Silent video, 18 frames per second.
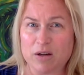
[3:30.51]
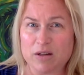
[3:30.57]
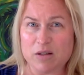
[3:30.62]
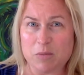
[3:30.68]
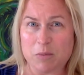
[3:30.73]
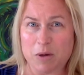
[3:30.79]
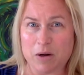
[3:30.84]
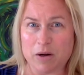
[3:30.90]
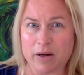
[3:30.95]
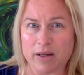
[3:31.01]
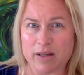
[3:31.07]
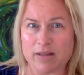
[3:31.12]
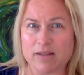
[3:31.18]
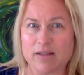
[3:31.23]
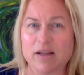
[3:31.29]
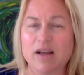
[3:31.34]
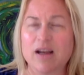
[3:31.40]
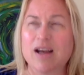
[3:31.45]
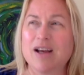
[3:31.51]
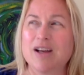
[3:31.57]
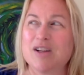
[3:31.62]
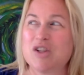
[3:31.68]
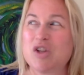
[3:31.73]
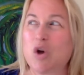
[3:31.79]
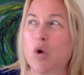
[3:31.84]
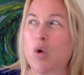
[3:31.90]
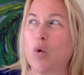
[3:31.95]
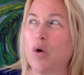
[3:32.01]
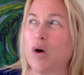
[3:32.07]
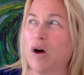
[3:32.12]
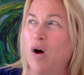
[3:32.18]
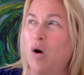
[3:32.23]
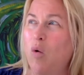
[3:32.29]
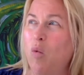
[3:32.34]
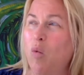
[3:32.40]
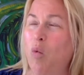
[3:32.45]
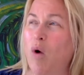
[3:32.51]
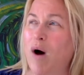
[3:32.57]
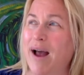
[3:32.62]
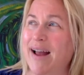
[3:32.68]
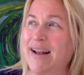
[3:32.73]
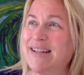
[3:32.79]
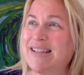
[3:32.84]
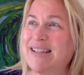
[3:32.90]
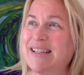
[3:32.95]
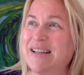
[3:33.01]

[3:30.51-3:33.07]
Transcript: experience. So I